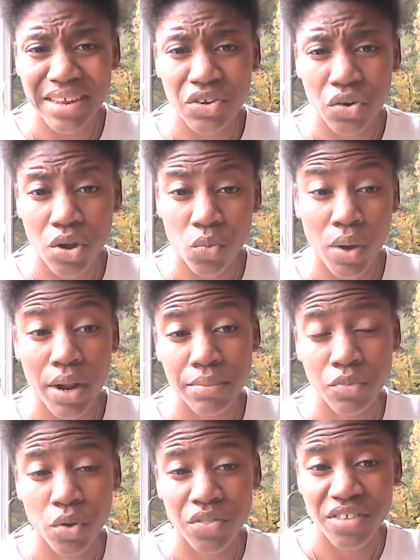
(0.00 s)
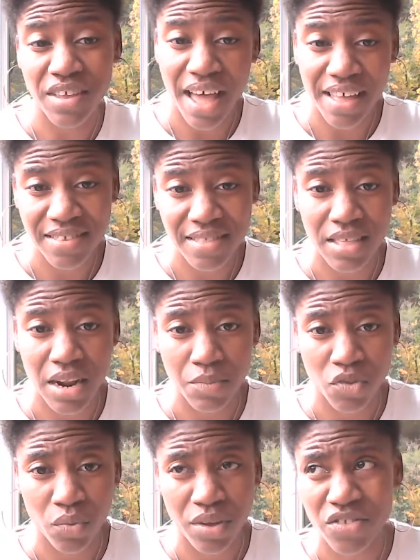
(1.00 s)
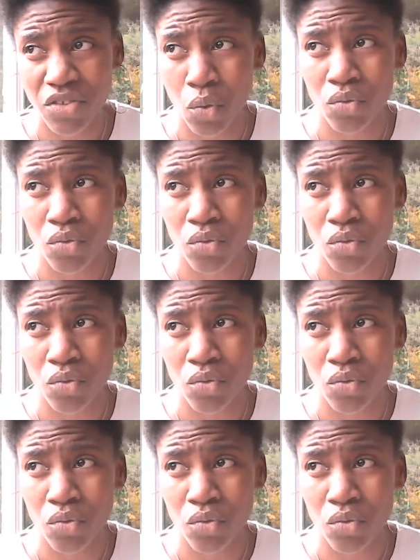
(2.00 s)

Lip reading: on what I'm on the task that I'm doing. So